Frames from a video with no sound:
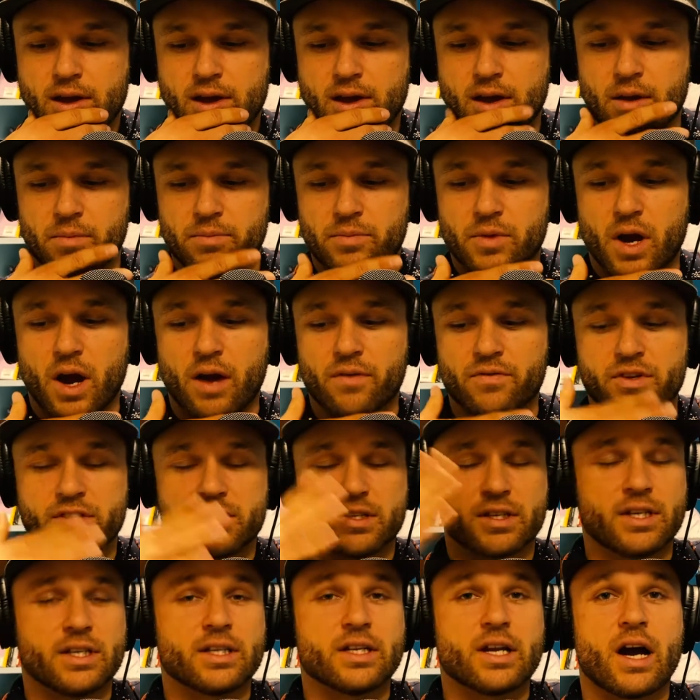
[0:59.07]

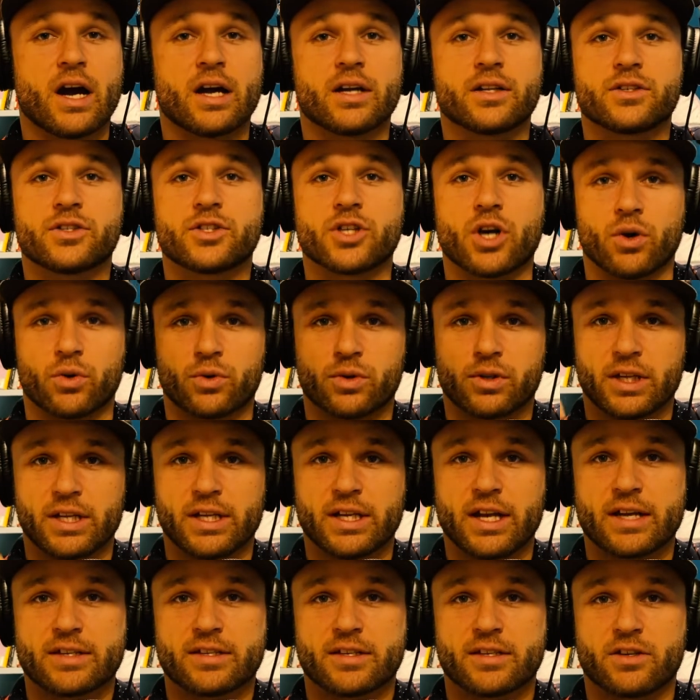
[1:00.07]
Obviously not totally
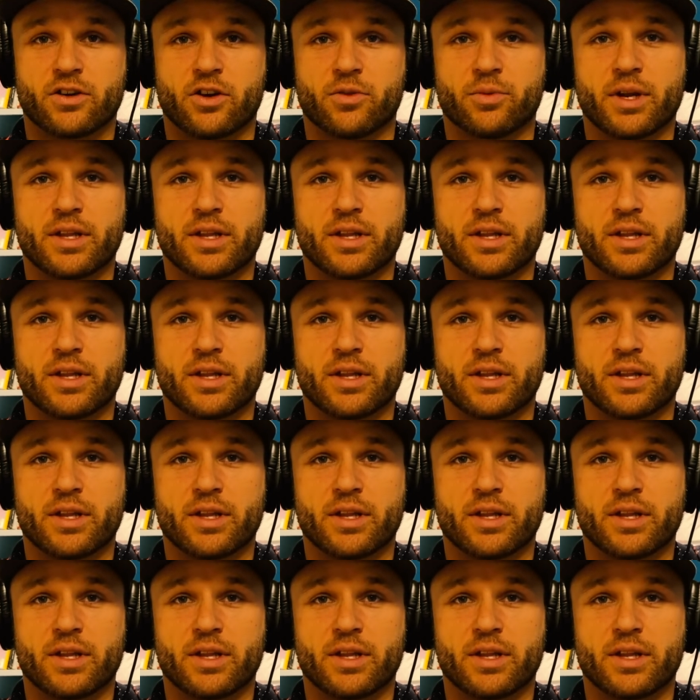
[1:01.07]
necessary,